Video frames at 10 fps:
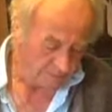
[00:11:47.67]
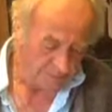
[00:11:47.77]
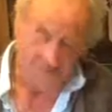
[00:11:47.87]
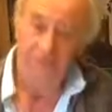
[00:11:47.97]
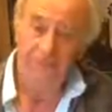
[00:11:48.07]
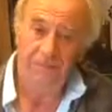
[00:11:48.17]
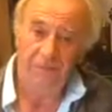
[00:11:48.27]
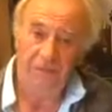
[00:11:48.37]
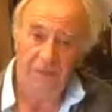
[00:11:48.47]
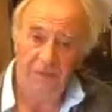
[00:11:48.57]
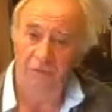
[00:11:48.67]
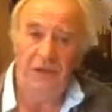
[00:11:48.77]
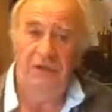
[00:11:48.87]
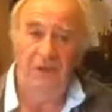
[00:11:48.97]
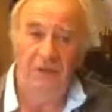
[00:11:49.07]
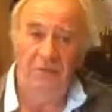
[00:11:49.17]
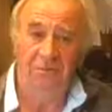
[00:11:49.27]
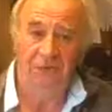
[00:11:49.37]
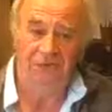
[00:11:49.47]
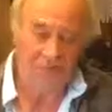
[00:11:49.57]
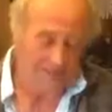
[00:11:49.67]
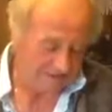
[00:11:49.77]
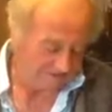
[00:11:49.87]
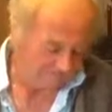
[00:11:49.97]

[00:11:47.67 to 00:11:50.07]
man, and 3 exclamation marks at the back of